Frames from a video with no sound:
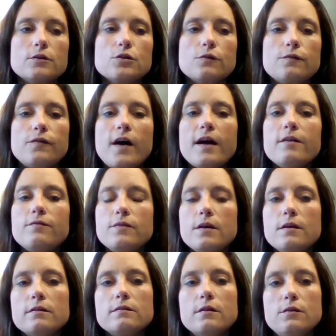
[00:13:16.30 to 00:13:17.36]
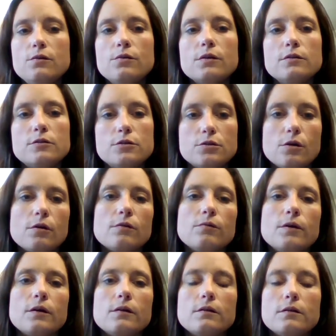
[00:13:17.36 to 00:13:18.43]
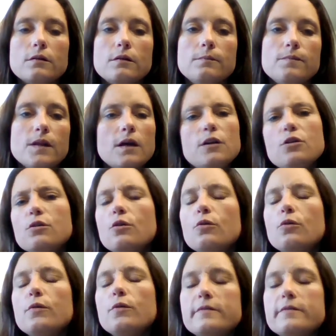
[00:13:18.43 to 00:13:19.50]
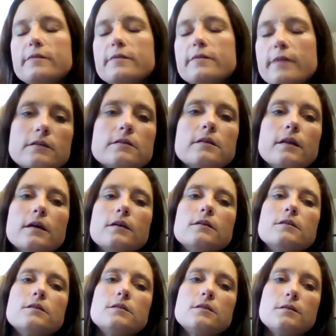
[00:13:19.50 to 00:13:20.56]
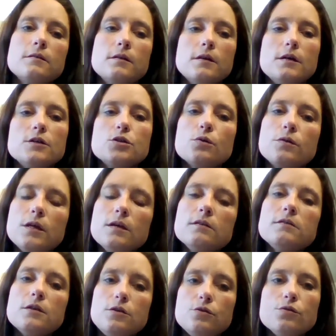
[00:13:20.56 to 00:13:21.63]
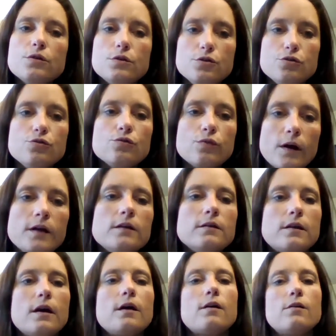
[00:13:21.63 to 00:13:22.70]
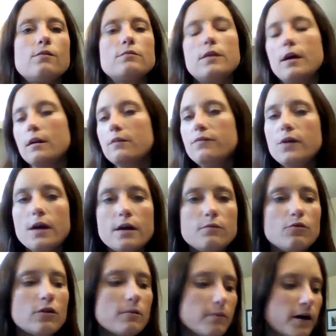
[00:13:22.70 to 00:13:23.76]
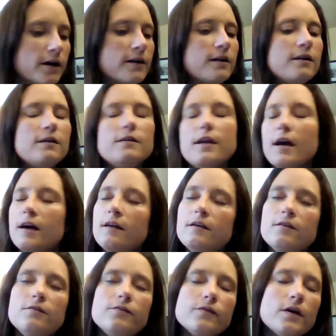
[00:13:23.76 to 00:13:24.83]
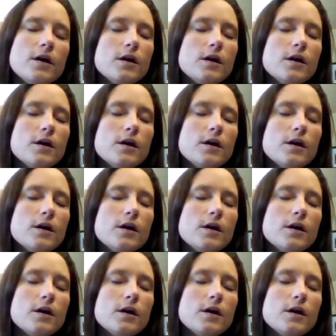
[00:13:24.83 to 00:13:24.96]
So five things that you can start with, and you can always add to this list. So things that you could do right now, not if you had more money, not if